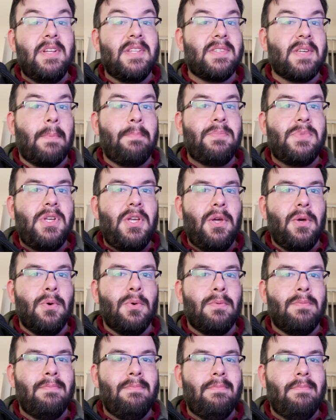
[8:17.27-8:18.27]
it's up to
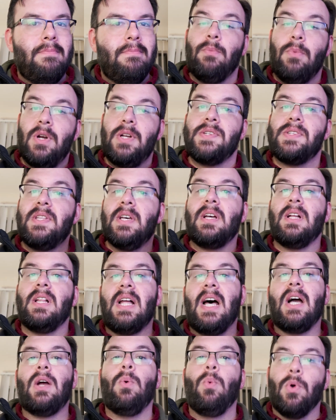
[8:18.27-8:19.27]
you. What is the
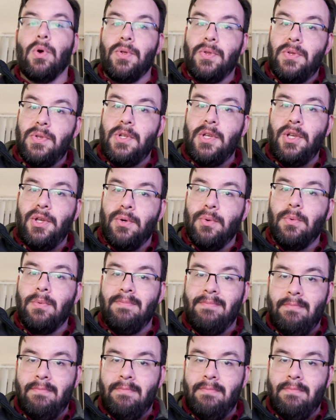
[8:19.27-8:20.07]
clock worth to you?